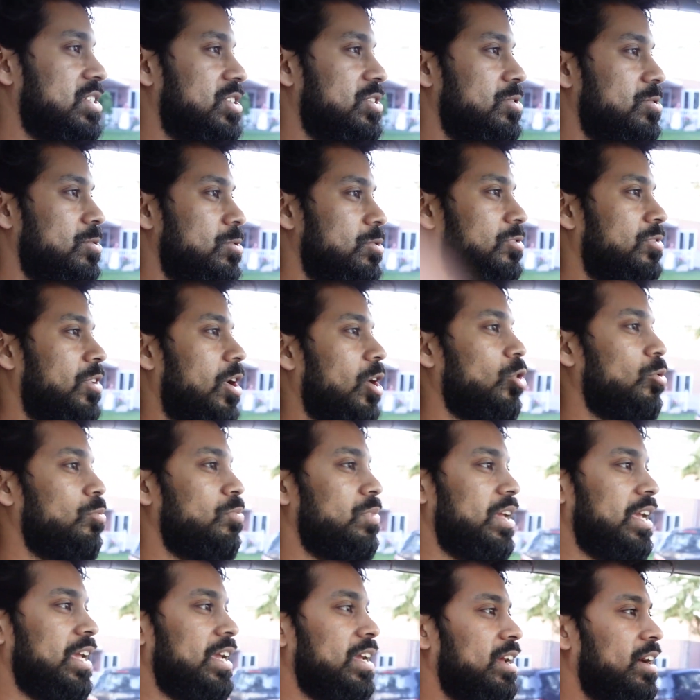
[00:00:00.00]
to follow
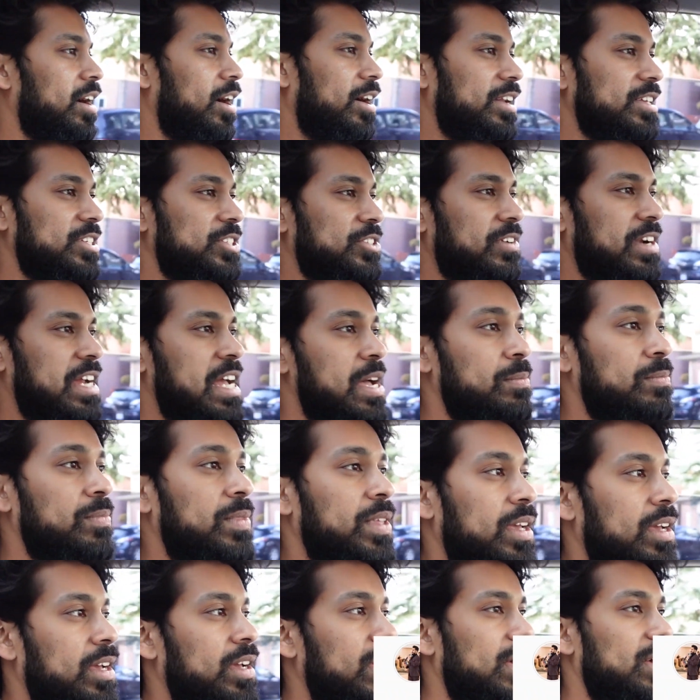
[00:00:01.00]
me on Instagram,
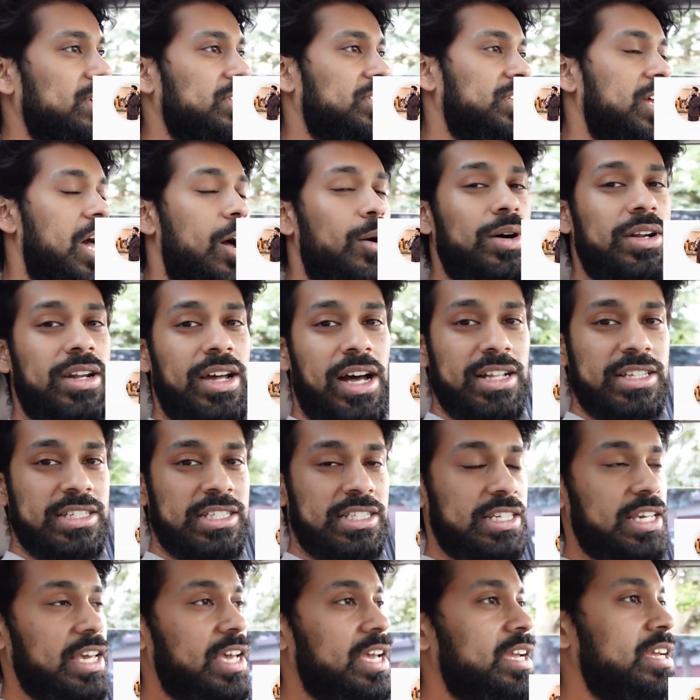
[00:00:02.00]

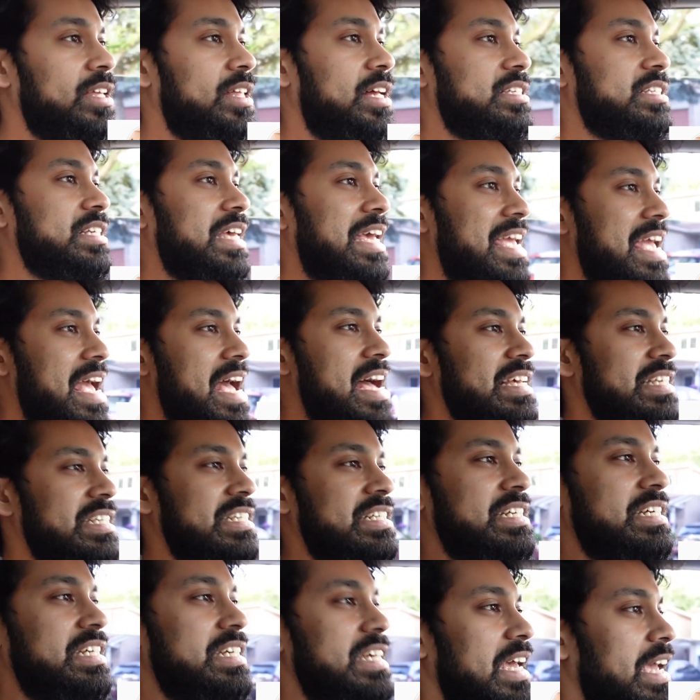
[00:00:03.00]
astawa.ca. That's
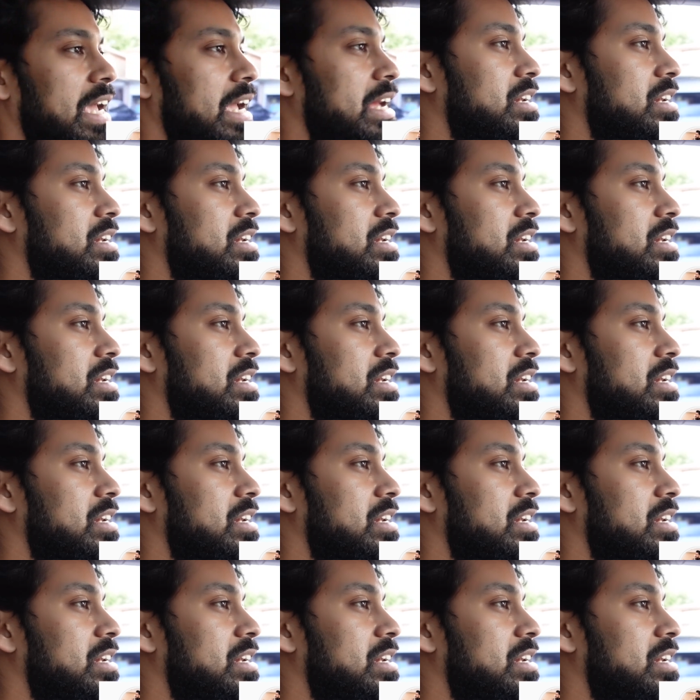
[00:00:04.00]
ASTAWA.ca.